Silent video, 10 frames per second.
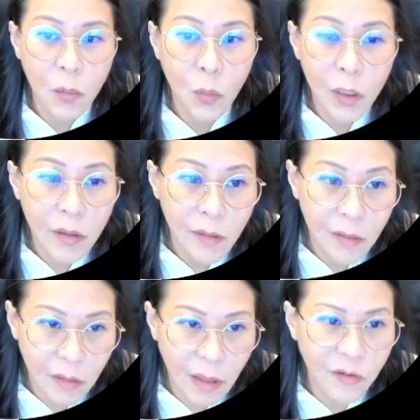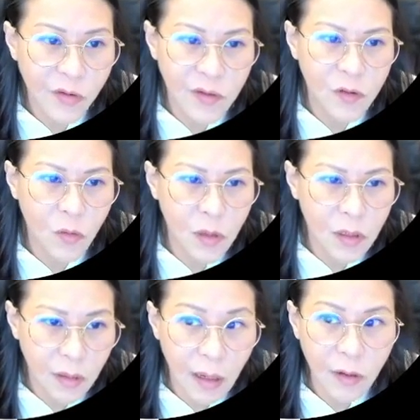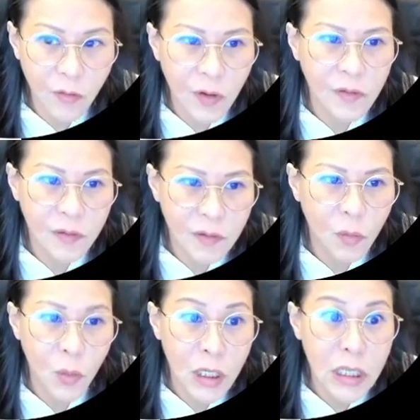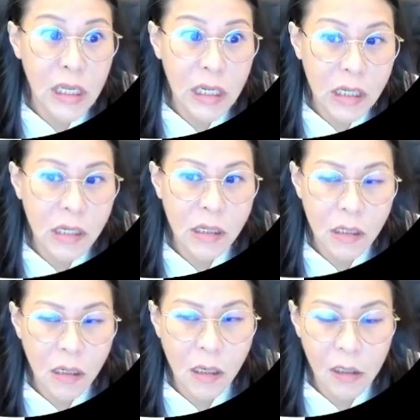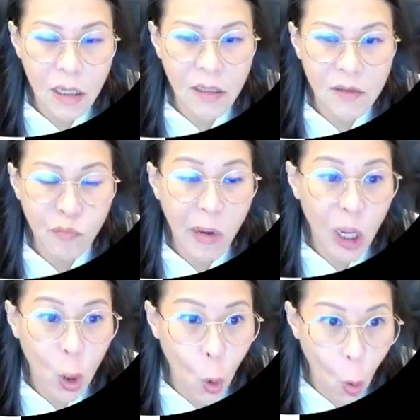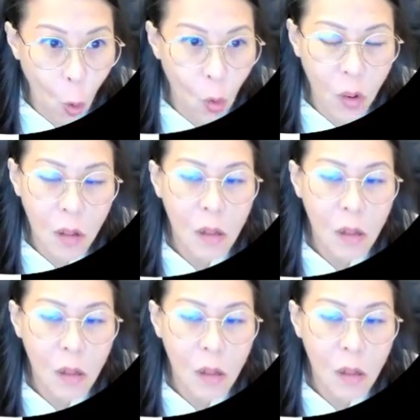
win 10 trades going 10 trades winning uh, that is my goal